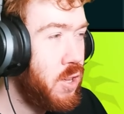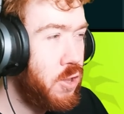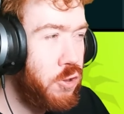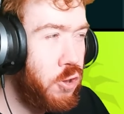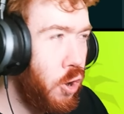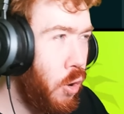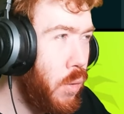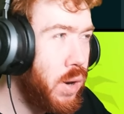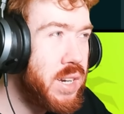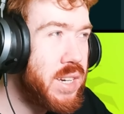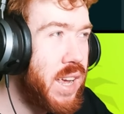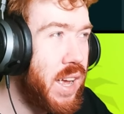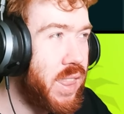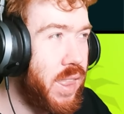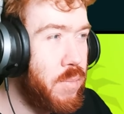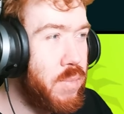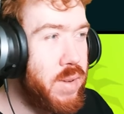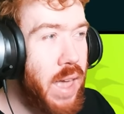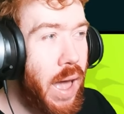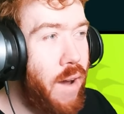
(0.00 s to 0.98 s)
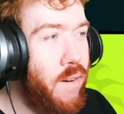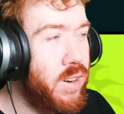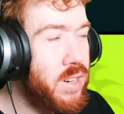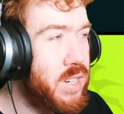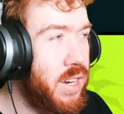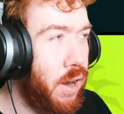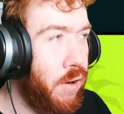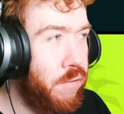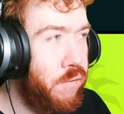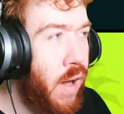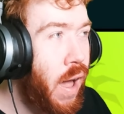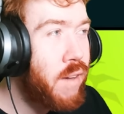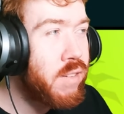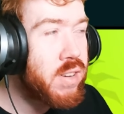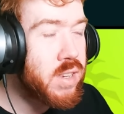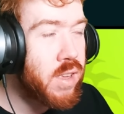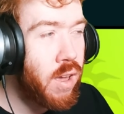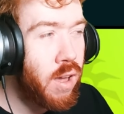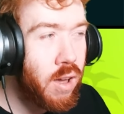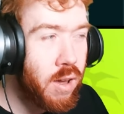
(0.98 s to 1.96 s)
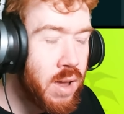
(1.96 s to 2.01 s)
you always get them guaranteed at
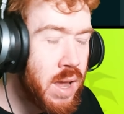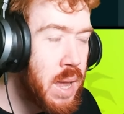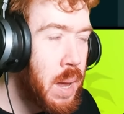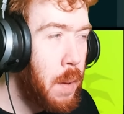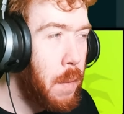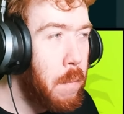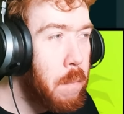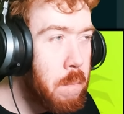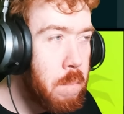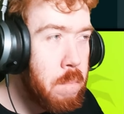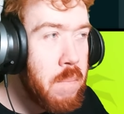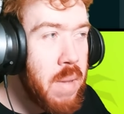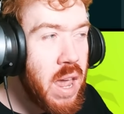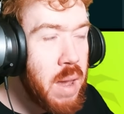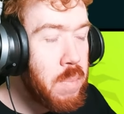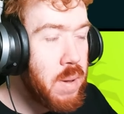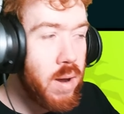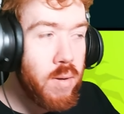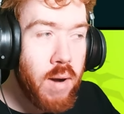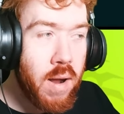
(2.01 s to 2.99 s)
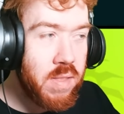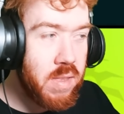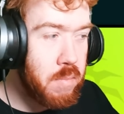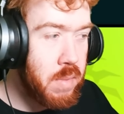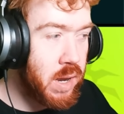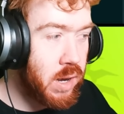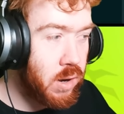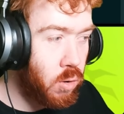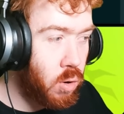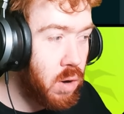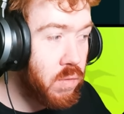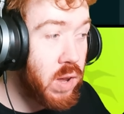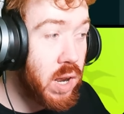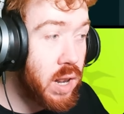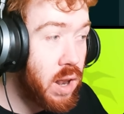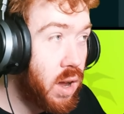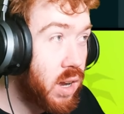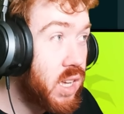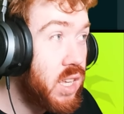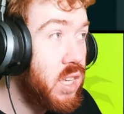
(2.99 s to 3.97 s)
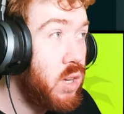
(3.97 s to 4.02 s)
5-star, maybe around the middle. If you're
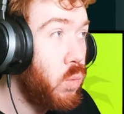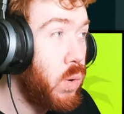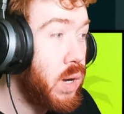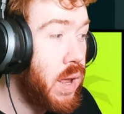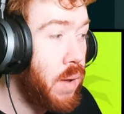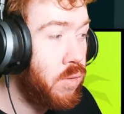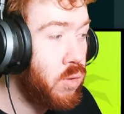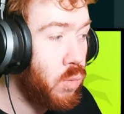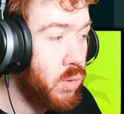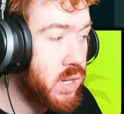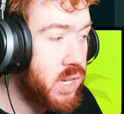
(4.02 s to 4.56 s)
lucky, you would get to a